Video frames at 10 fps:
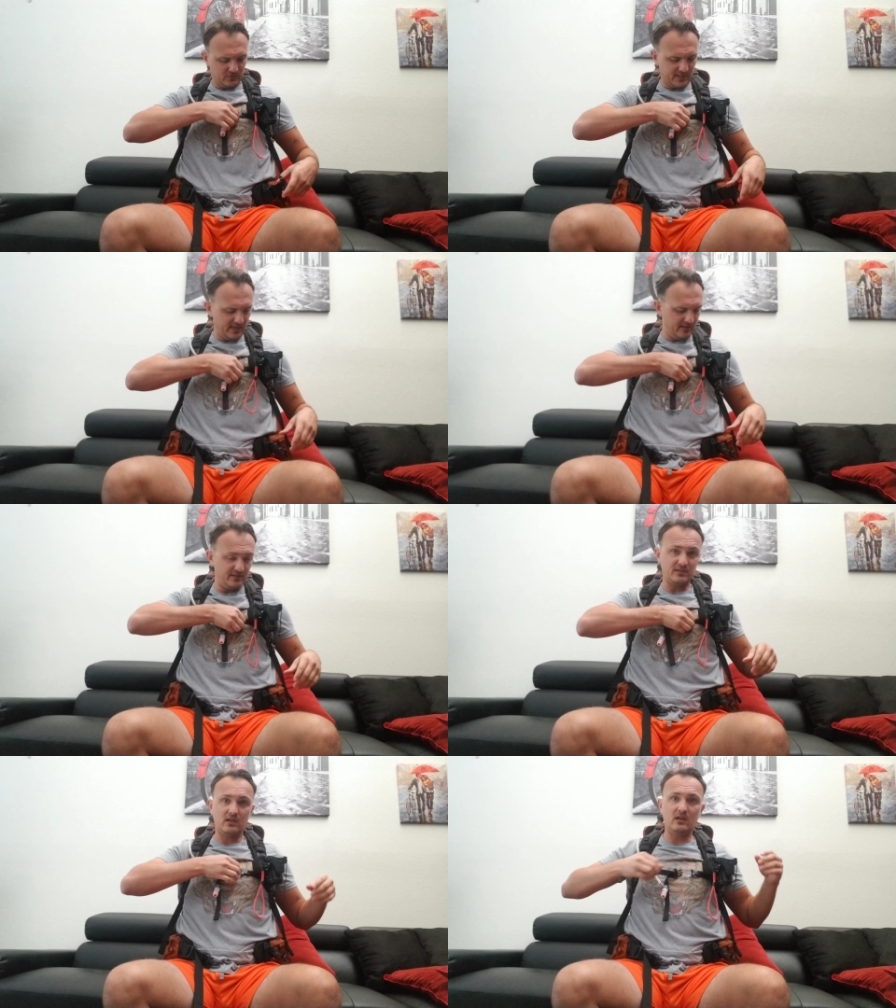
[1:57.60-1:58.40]
Take
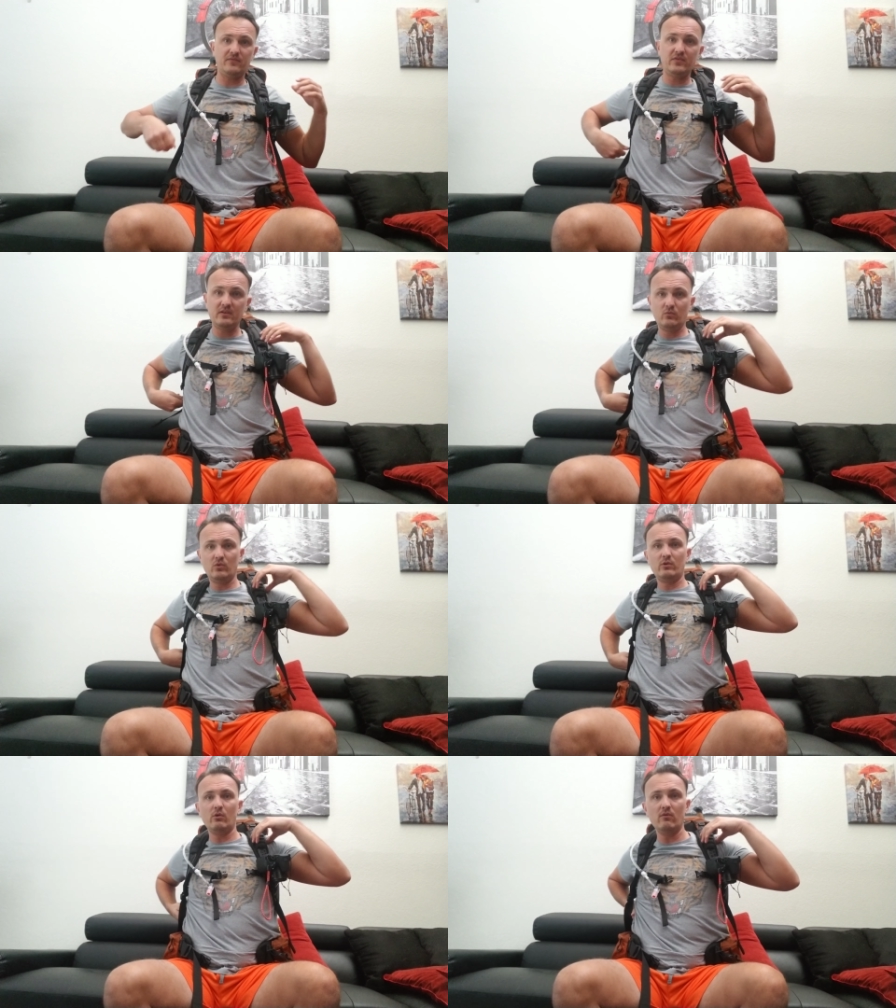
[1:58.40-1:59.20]
this off
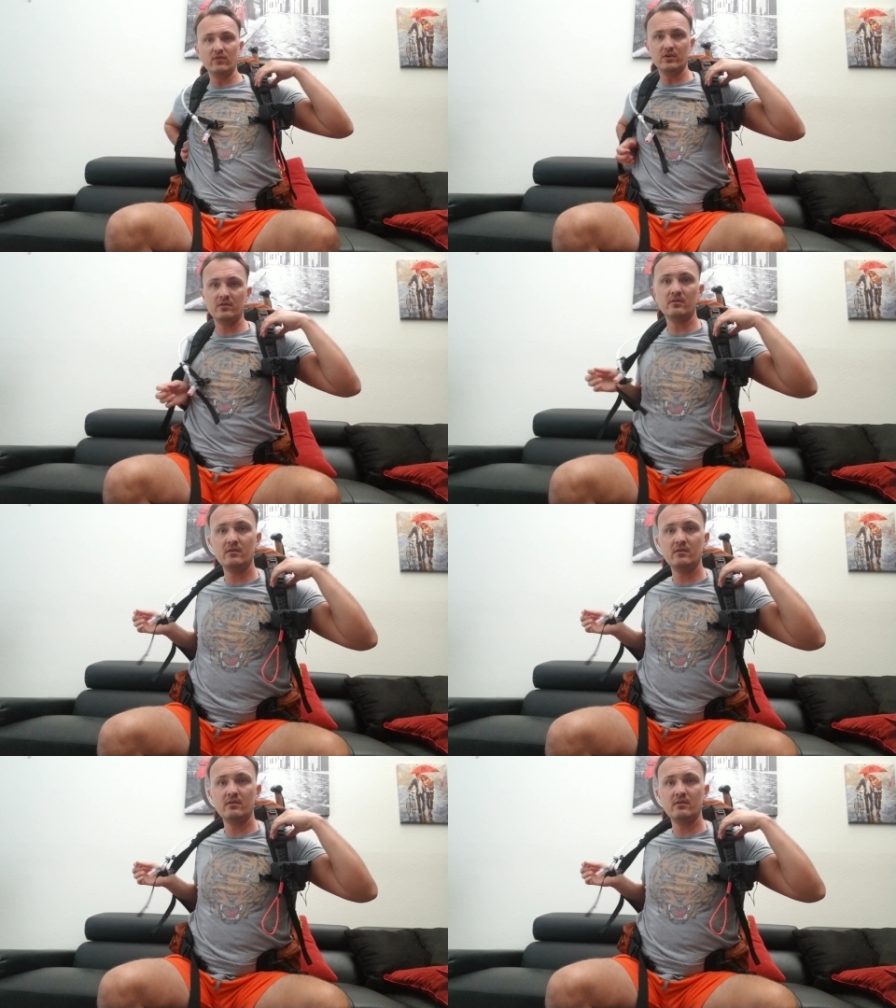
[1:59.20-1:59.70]
and go over